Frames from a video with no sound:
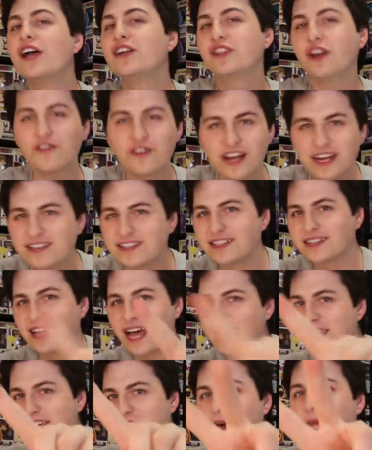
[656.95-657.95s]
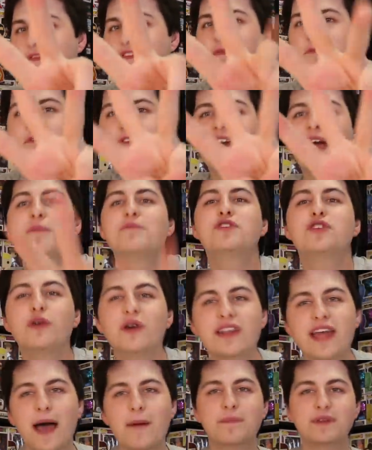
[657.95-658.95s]
don't forget to like, comment, subscribe, do
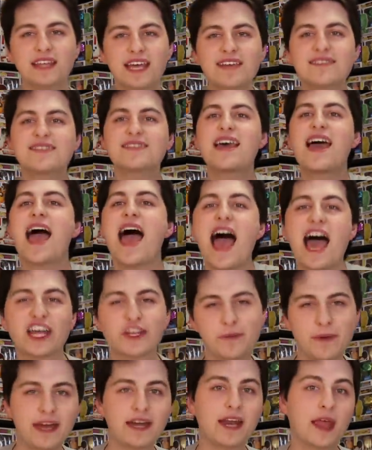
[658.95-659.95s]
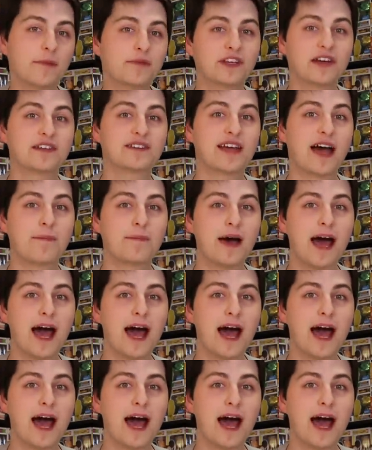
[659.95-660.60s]
all that. But this has been another episode of Top